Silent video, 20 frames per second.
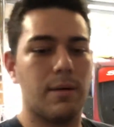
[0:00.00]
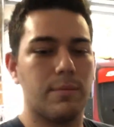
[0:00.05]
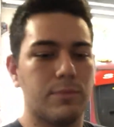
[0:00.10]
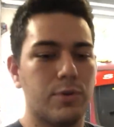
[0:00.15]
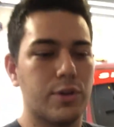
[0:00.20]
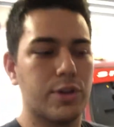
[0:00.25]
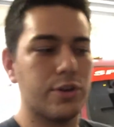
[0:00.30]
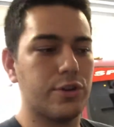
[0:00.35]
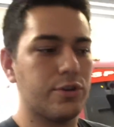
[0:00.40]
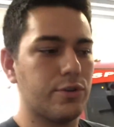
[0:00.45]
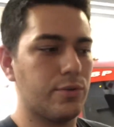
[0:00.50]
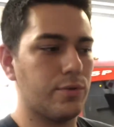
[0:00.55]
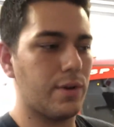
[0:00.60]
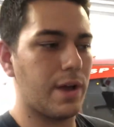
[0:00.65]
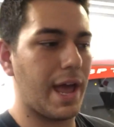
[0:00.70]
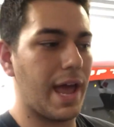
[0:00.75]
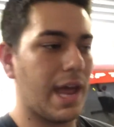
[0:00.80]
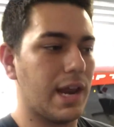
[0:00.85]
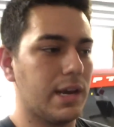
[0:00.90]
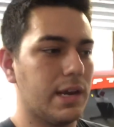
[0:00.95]
You can
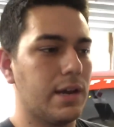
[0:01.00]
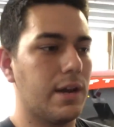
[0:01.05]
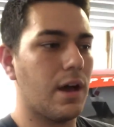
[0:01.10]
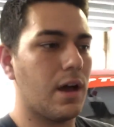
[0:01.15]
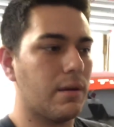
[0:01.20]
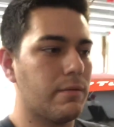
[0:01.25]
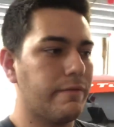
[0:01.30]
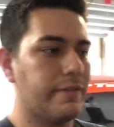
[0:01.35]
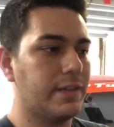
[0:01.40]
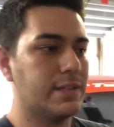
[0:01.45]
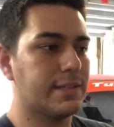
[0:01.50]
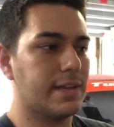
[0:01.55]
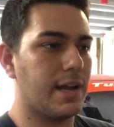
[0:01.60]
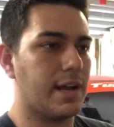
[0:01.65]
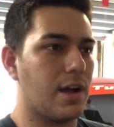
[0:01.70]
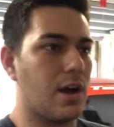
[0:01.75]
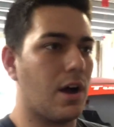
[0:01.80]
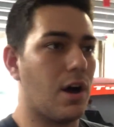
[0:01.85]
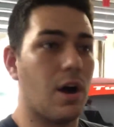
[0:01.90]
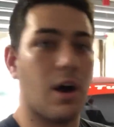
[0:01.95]
do any
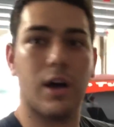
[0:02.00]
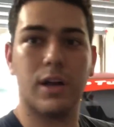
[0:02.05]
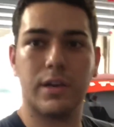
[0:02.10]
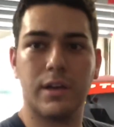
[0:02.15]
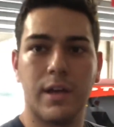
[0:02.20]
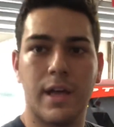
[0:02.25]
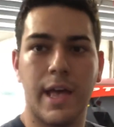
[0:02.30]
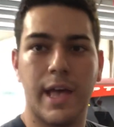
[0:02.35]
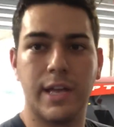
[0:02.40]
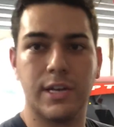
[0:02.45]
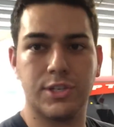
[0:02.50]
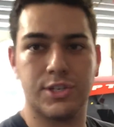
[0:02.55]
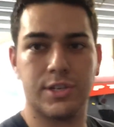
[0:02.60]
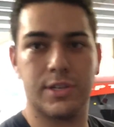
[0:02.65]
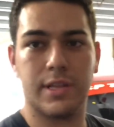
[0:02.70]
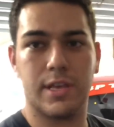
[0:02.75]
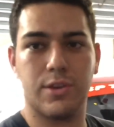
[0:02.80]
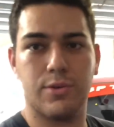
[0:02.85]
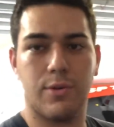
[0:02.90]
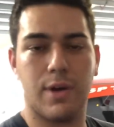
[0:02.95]
non-VTEC Honda
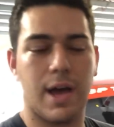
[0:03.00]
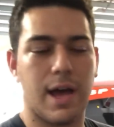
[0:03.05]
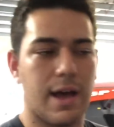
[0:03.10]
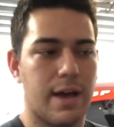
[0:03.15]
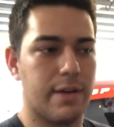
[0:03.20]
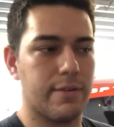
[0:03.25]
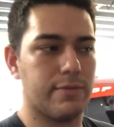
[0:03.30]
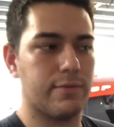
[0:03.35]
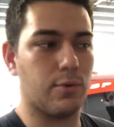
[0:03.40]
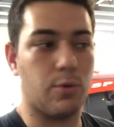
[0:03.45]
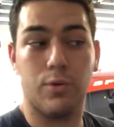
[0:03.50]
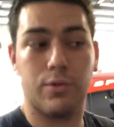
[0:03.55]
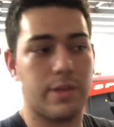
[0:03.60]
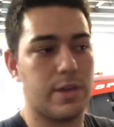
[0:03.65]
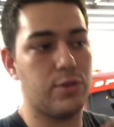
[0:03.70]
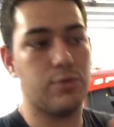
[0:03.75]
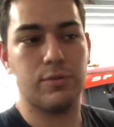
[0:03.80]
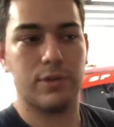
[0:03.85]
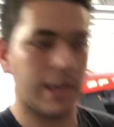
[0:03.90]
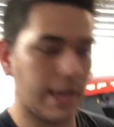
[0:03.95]
engine that you have or
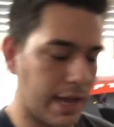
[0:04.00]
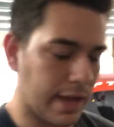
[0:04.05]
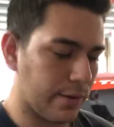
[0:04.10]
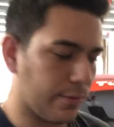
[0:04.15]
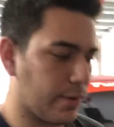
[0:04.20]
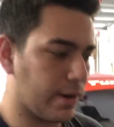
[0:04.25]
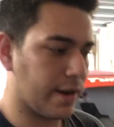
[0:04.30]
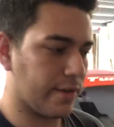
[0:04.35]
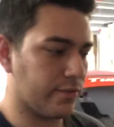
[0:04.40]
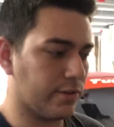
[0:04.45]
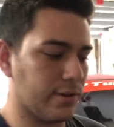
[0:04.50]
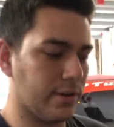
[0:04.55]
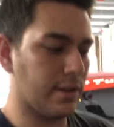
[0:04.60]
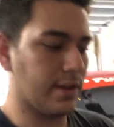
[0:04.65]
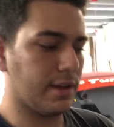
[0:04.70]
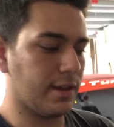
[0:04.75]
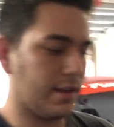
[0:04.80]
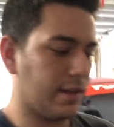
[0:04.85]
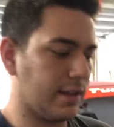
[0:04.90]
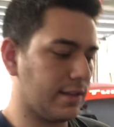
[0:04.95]
that you get, whatever,
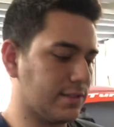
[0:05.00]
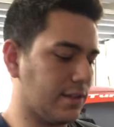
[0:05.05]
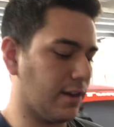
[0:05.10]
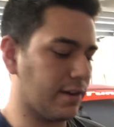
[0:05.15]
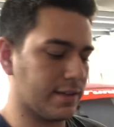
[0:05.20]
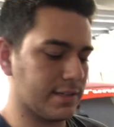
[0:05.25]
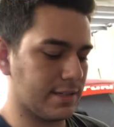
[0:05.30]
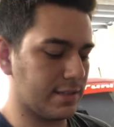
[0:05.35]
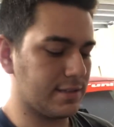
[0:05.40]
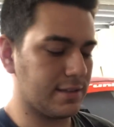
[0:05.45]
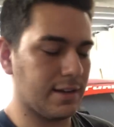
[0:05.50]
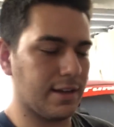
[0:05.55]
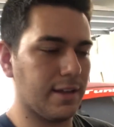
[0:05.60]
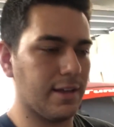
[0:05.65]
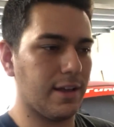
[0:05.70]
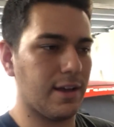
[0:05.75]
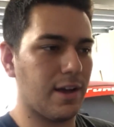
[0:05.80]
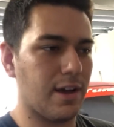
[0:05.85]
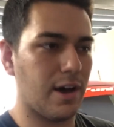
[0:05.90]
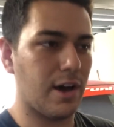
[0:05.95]
as long as it's
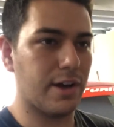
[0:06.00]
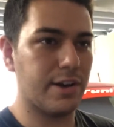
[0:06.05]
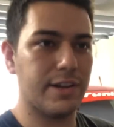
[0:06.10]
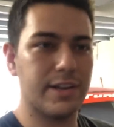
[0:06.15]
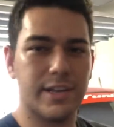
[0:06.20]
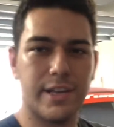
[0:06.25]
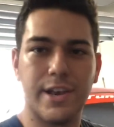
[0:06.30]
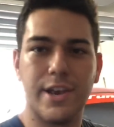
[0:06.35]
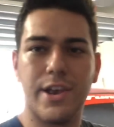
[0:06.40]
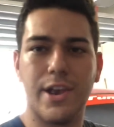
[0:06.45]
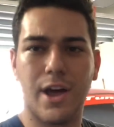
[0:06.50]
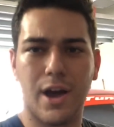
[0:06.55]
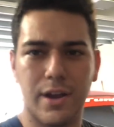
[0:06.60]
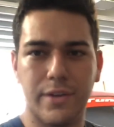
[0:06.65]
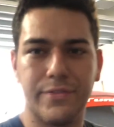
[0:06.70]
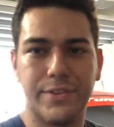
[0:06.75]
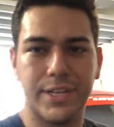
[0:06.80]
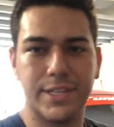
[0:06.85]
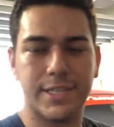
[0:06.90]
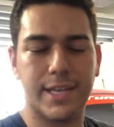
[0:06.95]
a Honda
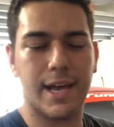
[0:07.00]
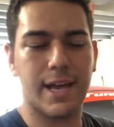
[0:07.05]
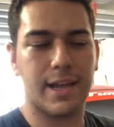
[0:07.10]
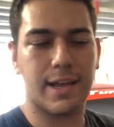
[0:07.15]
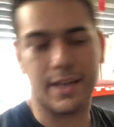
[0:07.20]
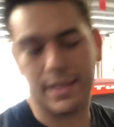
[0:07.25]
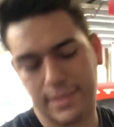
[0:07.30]
non-VTEC.